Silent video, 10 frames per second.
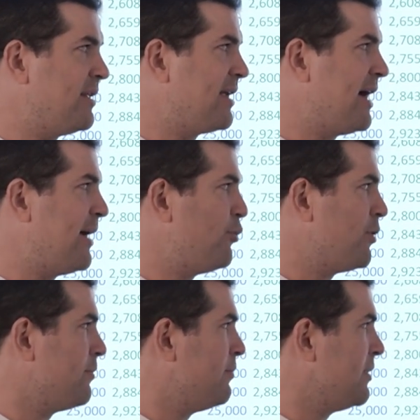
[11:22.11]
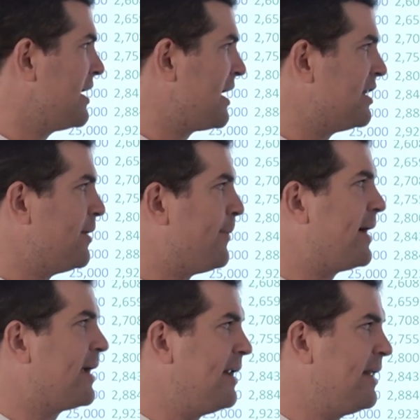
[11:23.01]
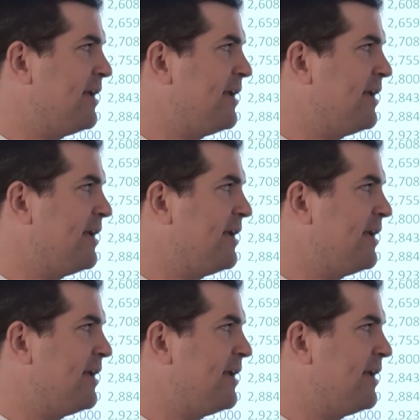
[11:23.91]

the time we're kicking the bucket,